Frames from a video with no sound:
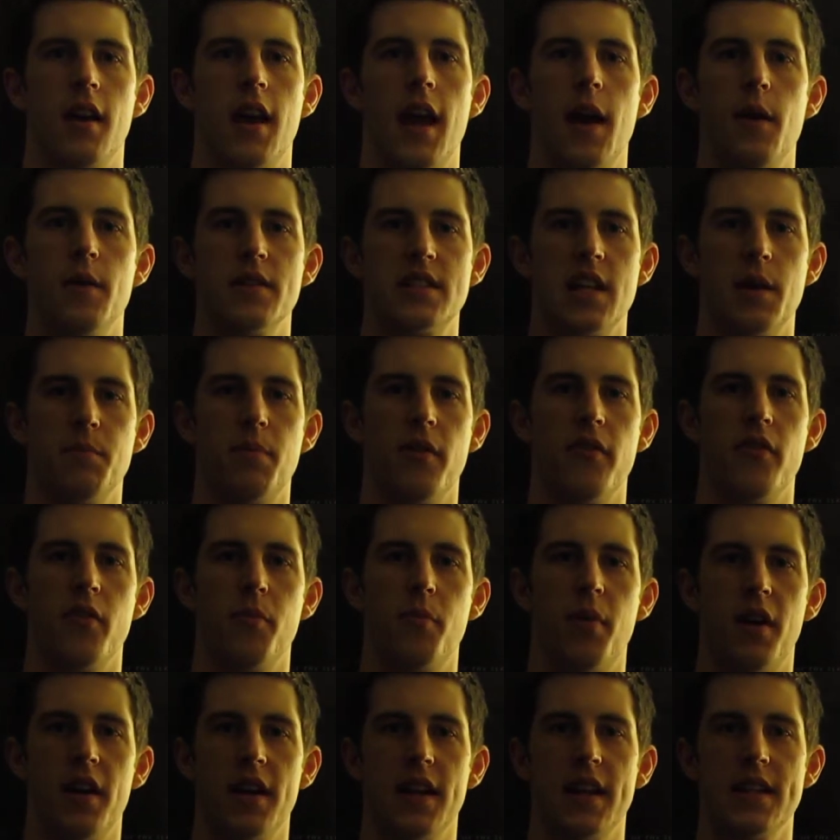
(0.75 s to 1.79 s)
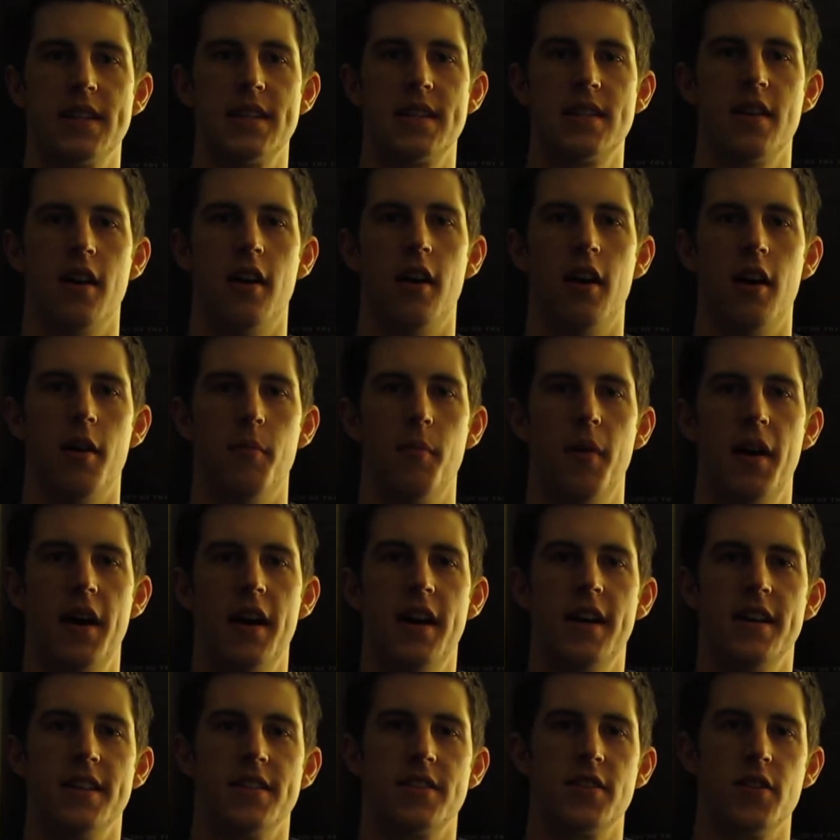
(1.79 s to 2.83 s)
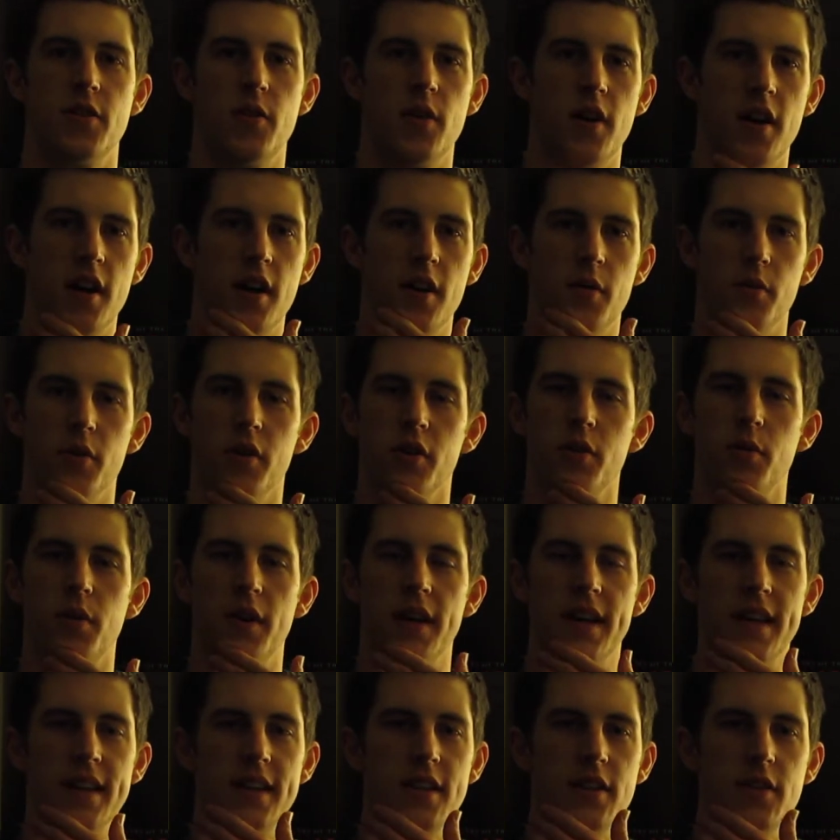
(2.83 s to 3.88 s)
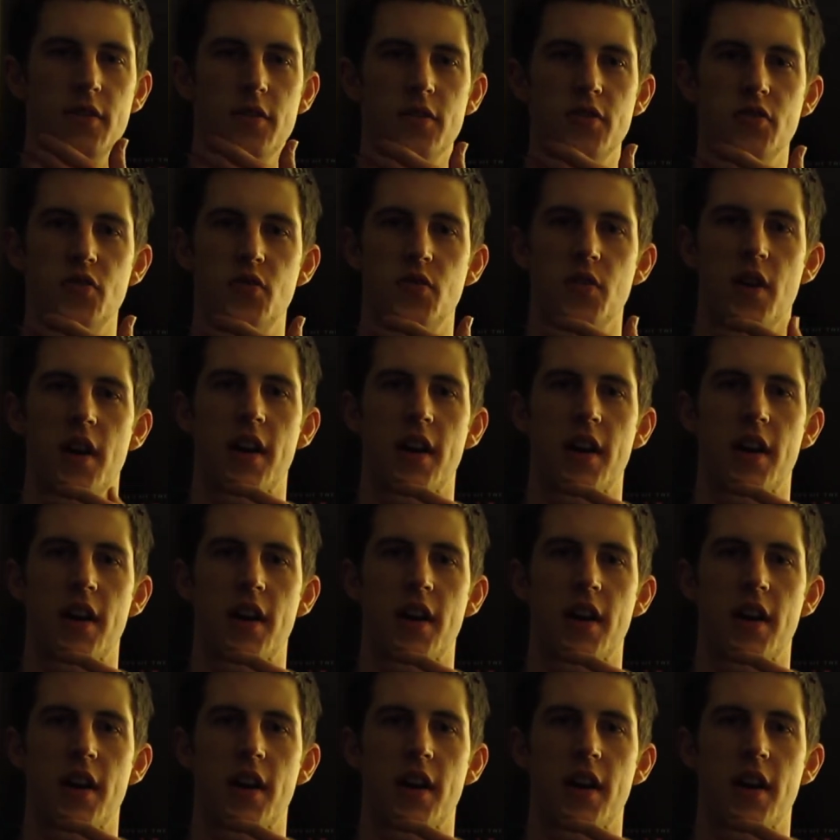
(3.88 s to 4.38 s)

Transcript: Hey, what's up, everybody? It's Tom. So, uh, real quick news.